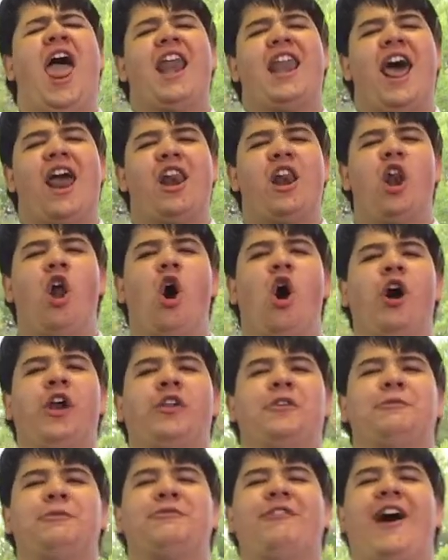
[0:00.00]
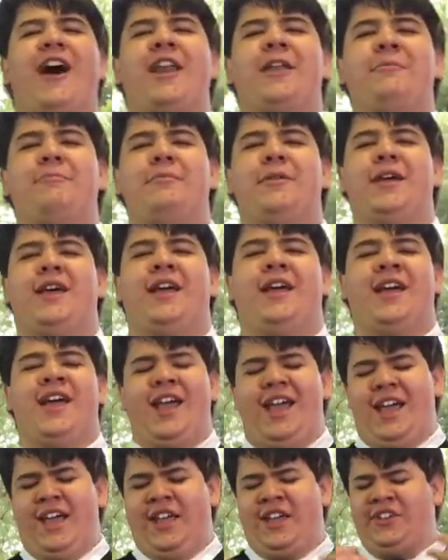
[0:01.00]
That Lord has provided me,
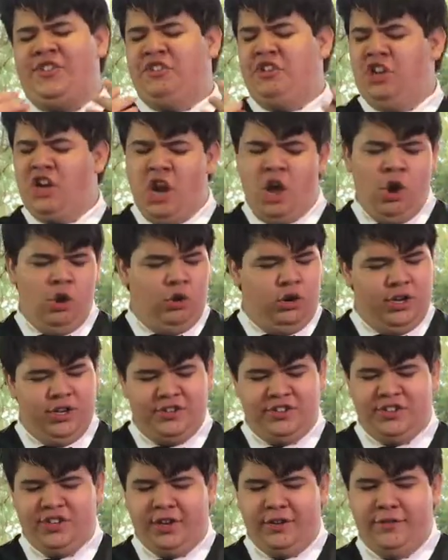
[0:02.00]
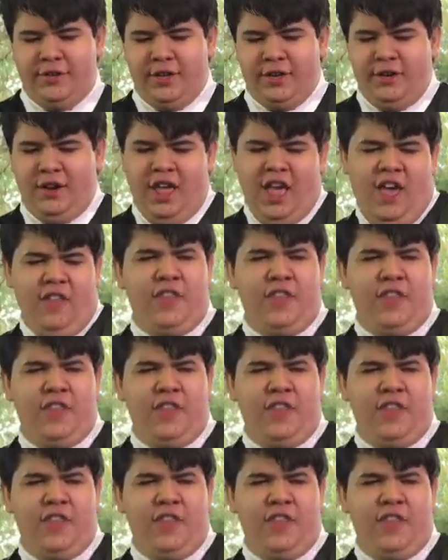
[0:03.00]
his lowly servant,